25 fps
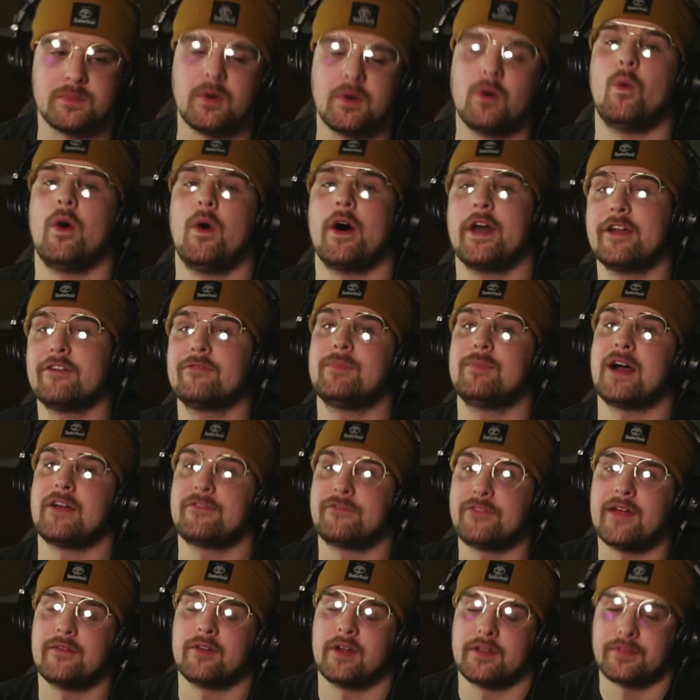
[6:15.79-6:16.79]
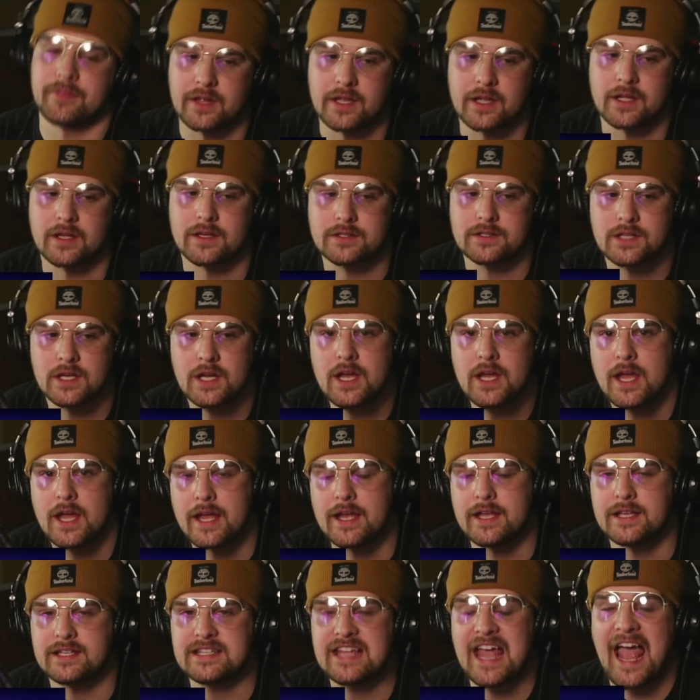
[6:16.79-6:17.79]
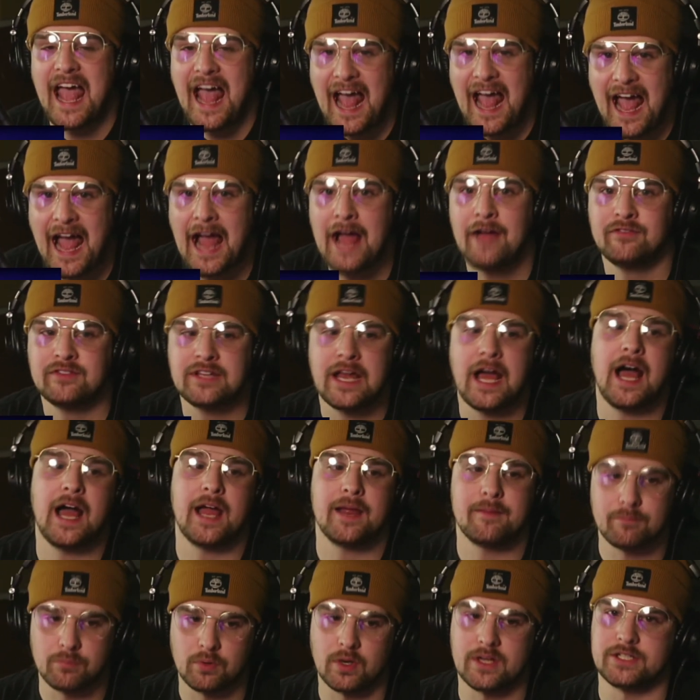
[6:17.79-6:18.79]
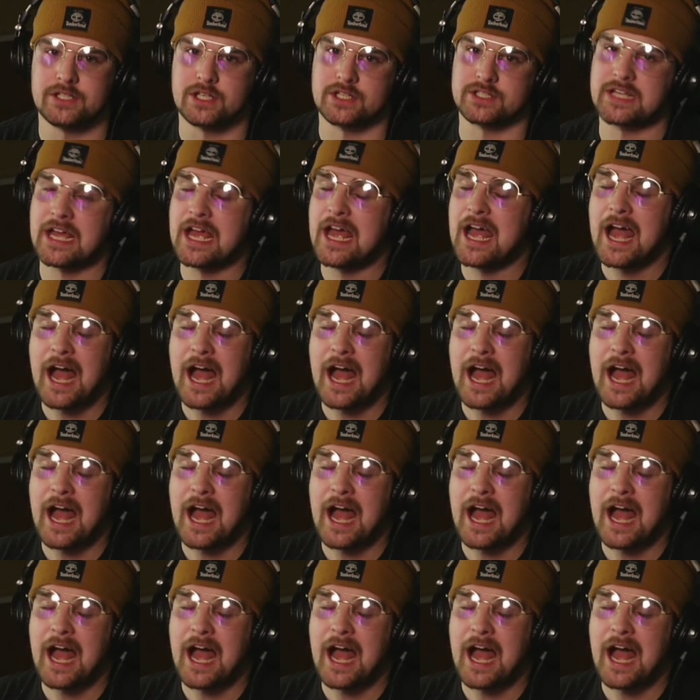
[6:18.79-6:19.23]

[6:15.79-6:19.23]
but one of my favorite things is halftime bridges.